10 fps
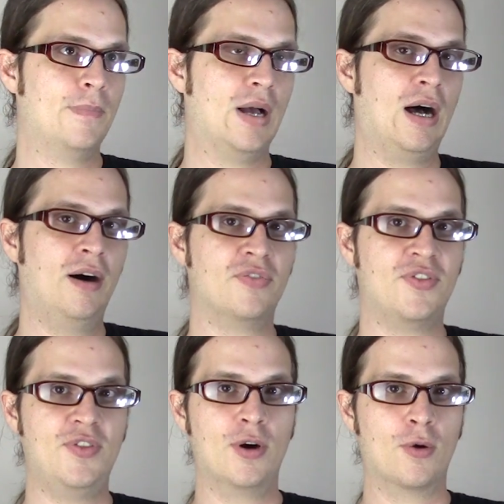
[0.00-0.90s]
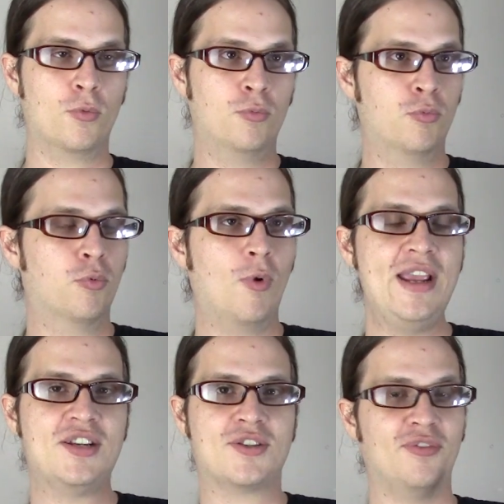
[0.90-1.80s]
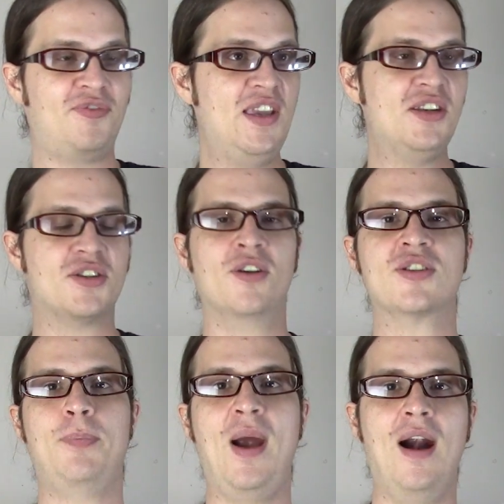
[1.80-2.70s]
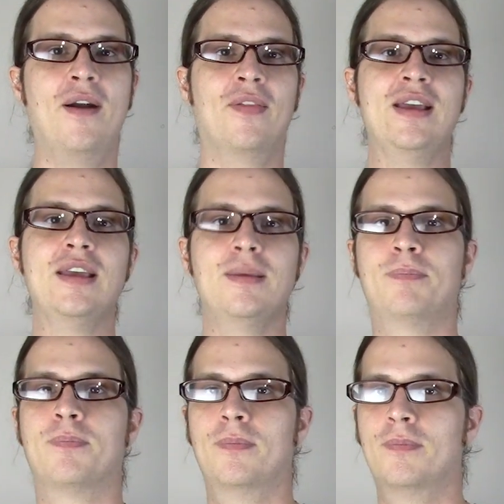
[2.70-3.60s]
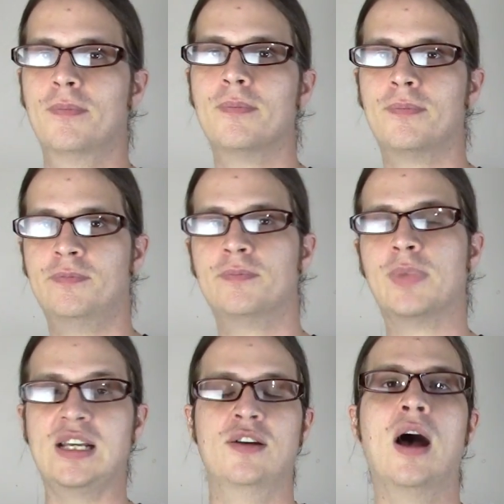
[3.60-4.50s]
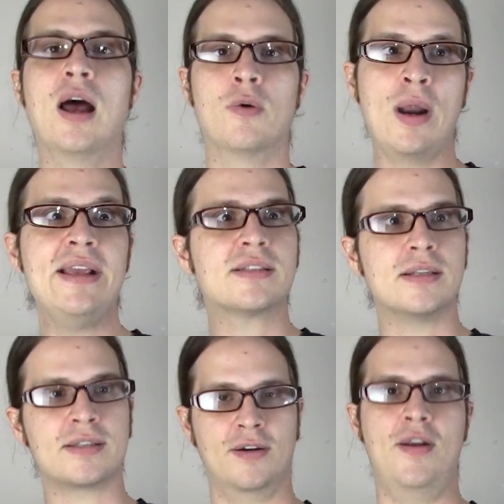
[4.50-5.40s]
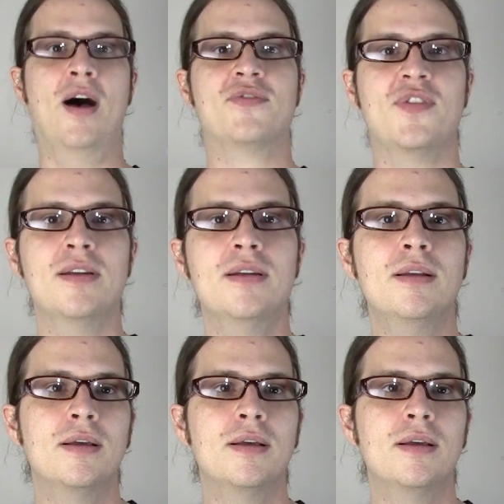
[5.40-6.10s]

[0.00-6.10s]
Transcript: of their racial features, apparently, but you're not racist or nothing.